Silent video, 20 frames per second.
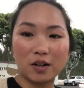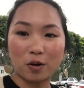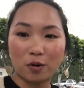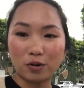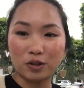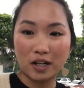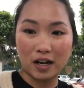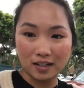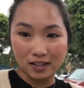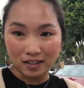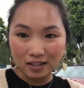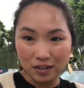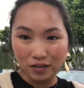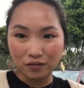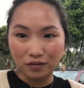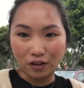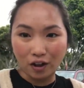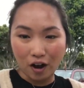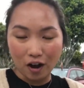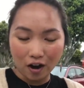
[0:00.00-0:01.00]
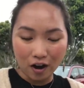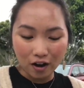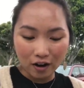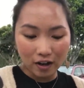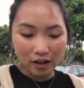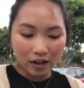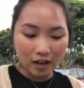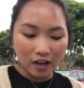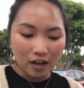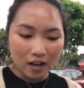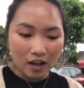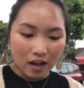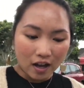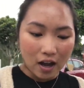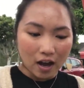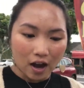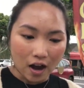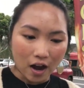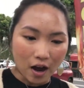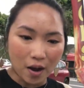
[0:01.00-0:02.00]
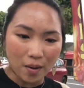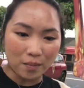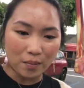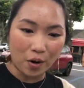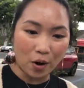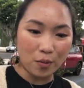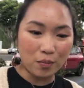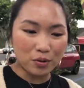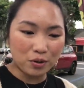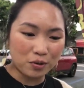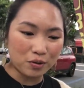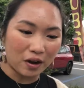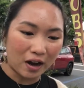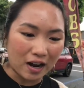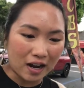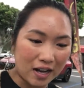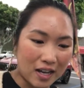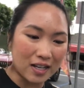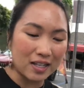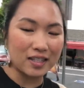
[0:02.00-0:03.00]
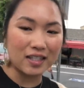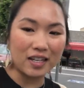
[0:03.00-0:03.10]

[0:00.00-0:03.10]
Old Tustin vlog. Um, hope you guys